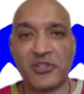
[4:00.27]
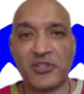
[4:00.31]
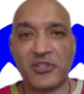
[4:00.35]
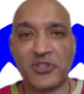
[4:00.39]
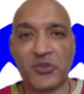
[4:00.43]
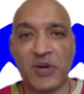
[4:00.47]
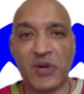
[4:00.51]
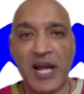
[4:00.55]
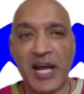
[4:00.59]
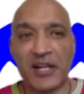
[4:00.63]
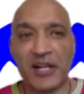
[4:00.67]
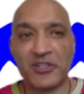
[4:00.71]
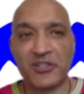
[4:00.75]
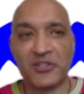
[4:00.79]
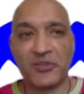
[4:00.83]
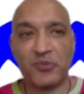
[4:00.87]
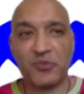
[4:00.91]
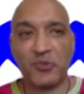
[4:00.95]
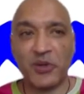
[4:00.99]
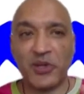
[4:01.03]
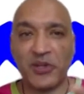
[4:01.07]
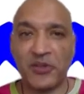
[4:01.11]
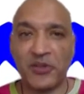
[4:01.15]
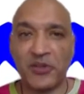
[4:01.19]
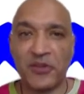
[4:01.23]
Scratch
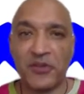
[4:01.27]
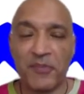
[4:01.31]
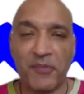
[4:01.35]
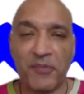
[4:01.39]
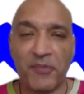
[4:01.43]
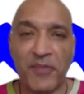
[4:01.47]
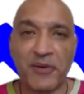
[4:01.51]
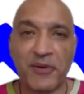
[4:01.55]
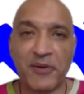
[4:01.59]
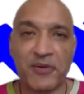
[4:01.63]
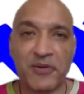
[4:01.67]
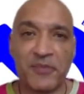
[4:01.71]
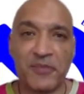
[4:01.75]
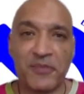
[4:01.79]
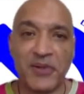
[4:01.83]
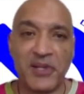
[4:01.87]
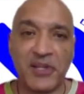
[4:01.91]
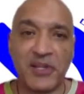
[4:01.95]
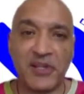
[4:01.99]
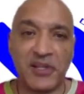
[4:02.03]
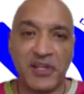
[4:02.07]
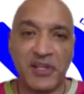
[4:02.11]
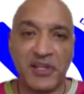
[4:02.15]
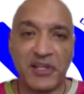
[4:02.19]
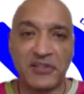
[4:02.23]
with
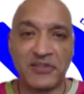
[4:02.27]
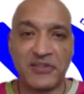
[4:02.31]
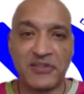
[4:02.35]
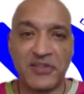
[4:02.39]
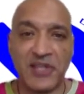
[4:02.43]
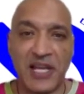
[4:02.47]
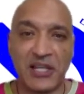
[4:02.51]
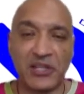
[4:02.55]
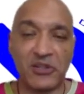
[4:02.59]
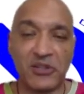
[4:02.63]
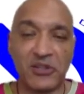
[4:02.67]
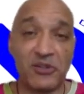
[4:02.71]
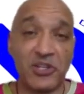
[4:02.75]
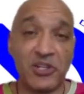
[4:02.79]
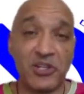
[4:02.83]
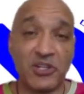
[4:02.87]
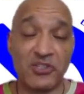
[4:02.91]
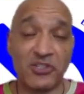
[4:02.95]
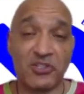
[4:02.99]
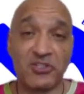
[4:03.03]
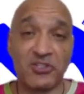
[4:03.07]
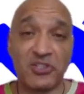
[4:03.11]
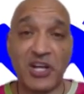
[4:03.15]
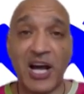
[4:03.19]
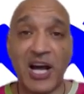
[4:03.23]
MicroBit, is that you can
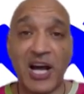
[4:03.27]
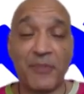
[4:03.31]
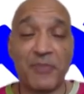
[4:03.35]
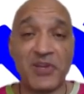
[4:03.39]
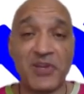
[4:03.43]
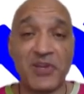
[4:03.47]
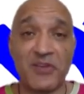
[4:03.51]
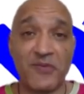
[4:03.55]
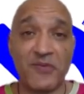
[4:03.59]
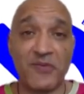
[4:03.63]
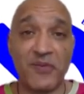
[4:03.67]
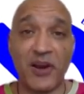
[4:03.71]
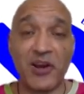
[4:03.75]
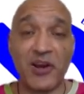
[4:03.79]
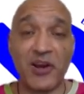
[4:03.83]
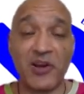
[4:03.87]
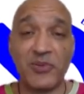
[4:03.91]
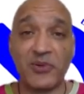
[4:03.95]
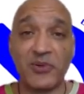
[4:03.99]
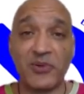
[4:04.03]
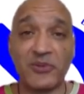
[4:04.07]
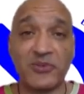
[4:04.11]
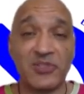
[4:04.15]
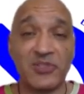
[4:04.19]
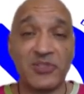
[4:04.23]
just copy the
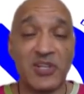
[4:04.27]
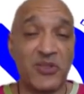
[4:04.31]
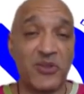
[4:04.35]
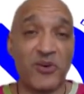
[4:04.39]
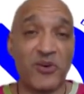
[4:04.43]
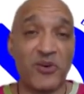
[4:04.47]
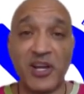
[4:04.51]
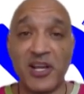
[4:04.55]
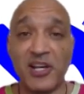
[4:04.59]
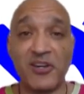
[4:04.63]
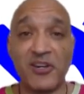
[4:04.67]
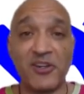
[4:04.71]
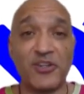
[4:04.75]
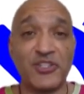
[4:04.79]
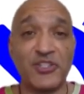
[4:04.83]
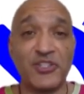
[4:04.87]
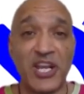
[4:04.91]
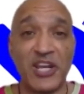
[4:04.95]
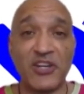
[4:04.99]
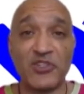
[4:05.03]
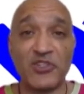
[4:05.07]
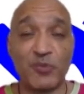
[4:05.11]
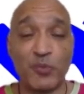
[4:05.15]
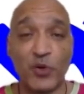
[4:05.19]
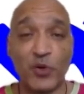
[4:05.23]
variables and they're
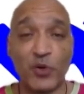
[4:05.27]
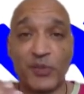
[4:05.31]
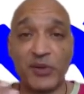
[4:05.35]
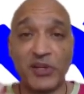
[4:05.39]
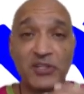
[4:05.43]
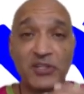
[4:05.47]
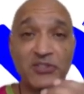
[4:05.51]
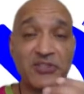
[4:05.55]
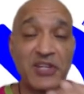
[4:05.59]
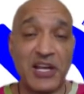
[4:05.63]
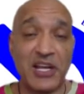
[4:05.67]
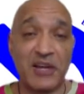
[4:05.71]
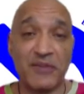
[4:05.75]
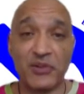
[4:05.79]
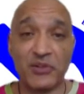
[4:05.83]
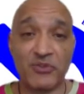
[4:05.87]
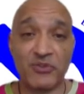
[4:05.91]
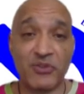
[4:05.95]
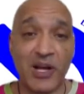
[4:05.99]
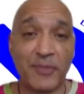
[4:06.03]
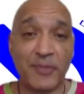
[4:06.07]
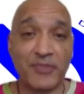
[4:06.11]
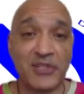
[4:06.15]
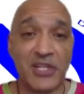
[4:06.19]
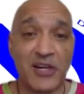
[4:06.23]
interchangeable because they have a
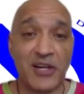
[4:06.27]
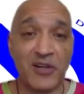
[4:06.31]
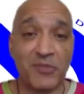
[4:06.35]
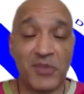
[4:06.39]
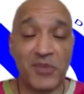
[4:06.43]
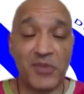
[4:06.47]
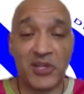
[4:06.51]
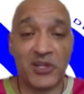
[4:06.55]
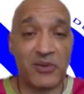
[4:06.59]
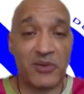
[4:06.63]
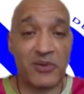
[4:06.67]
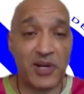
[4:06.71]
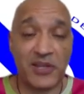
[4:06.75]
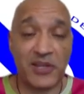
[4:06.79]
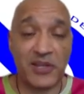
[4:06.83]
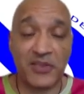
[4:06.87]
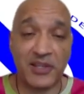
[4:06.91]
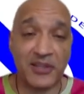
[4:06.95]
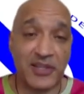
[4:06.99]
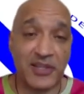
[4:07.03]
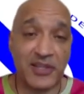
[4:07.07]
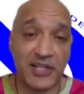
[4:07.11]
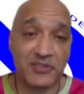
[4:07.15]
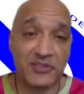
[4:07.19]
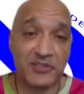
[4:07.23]
drop down. I
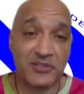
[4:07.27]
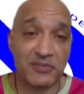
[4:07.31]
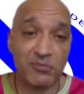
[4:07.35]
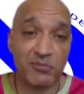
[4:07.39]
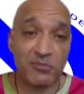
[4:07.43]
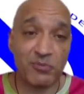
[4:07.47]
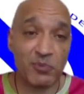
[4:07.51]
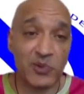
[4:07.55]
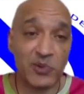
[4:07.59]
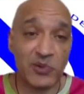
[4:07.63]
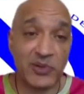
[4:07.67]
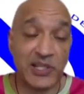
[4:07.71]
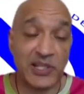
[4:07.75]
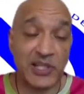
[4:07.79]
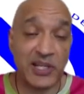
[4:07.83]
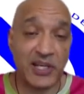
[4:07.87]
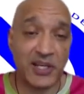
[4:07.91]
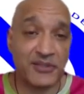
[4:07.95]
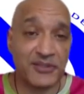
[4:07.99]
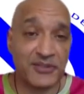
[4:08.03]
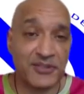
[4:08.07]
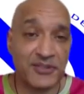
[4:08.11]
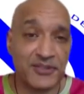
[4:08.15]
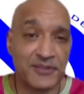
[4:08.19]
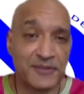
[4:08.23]
think that's really
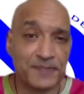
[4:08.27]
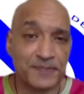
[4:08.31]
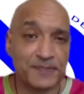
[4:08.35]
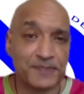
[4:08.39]
nice.